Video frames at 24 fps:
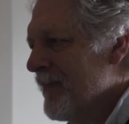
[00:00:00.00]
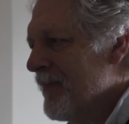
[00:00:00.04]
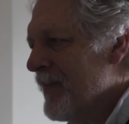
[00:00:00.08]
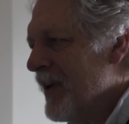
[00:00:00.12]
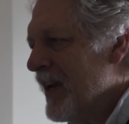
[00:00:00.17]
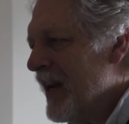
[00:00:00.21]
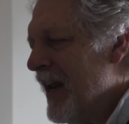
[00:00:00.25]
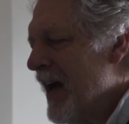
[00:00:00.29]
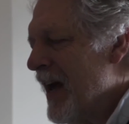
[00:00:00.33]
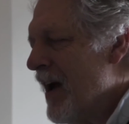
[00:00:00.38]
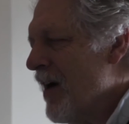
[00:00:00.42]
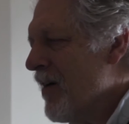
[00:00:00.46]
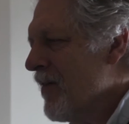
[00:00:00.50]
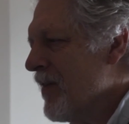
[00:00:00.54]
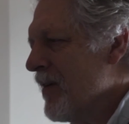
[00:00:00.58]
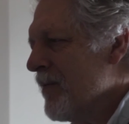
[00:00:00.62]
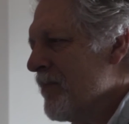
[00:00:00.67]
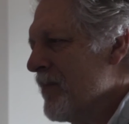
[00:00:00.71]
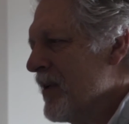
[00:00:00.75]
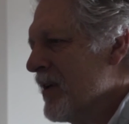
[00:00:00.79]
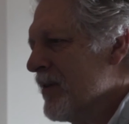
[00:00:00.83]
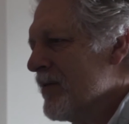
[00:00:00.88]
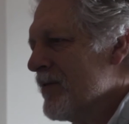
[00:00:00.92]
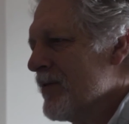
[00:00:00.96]
but now
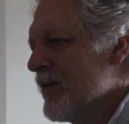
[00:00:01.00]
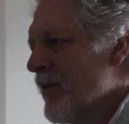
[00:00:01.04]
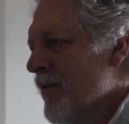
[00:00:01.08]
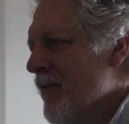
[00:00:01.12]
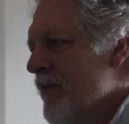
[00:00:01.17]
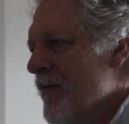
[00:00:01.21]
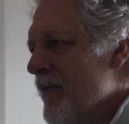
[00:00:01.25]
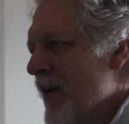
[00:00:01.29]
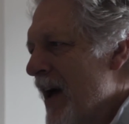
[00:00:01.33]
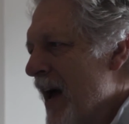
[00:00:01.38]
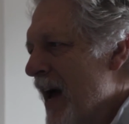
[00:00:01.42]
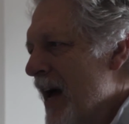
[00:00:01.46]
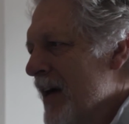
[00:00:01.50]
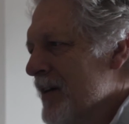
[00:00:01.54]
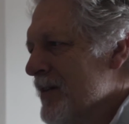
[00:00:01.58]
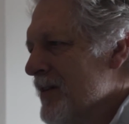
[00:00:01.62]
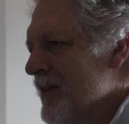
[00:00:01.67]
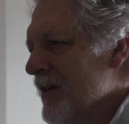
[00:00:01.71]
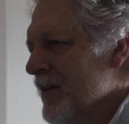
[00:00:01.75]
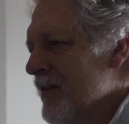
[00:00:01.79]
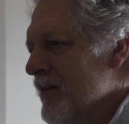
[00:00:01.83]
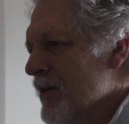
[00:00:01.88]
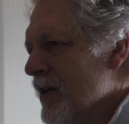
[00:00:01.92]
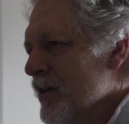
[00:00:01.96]
they'd be so
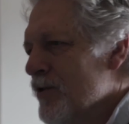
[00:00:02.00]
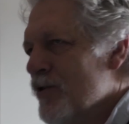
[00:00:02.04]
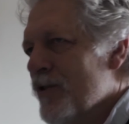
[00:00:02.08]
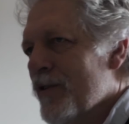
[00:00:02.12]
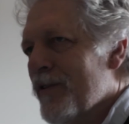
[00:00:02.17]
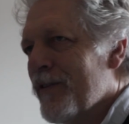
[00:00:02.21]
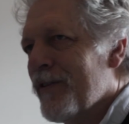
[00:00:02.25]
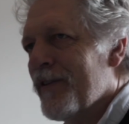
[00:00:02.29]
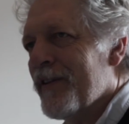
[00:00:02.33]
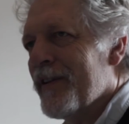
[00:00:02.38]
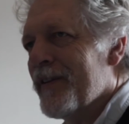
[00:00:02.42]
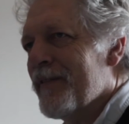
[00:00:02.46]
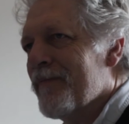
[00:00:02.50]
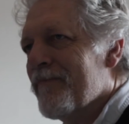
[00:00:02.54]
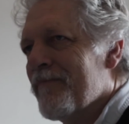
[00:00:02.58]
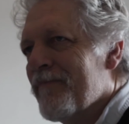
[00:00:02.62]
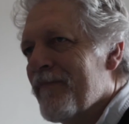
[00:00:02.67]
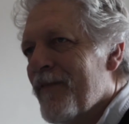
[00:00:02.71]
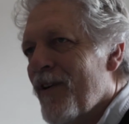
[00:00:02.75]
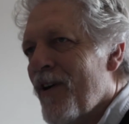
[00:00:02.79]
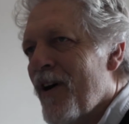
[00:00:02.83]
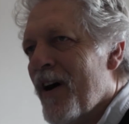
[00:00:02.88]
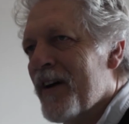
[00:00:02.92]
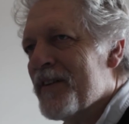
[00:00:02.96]
fast and digital
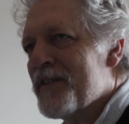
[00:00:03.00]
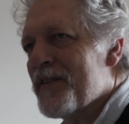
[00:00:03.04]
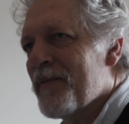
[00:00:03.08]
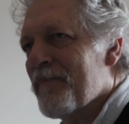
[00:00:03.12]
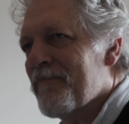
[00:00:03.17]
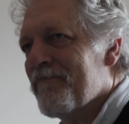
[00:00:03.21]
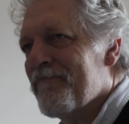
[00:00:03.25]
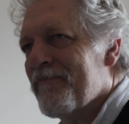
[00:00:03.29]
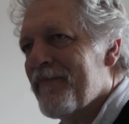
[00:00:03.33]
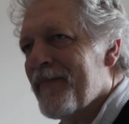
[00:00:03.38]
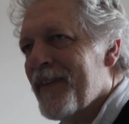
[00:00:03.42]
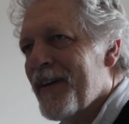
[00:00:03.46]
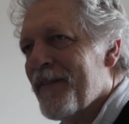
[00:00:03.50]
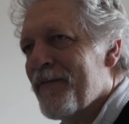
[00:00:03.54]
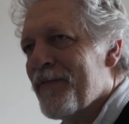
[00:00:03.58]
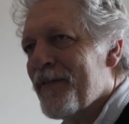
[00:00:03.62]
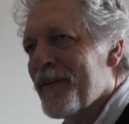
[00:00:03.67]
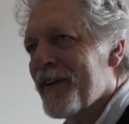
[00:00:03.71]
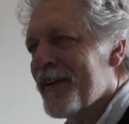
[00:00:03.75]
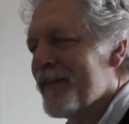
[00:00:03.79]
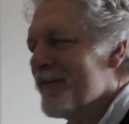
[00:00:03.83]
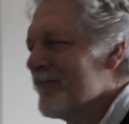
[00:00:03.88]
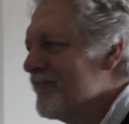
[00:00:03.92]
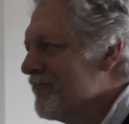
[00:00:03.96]
and awesome if
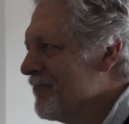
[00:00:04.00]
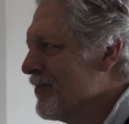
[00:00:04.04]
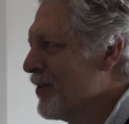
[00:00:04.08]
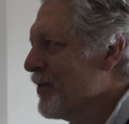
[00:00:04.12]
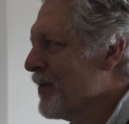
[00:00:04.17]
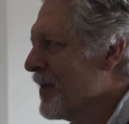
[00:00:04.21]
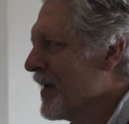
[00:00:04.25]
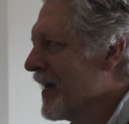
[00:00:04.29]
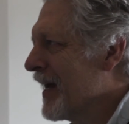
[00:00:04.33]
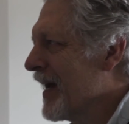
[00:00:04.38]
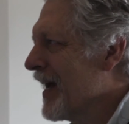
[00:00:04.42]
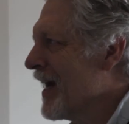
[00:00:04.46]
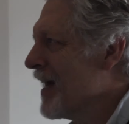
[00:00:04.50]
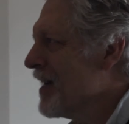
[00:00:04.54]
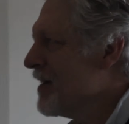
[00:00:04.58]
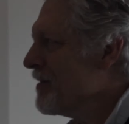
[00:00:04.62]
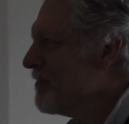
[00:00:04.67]
we could do it again.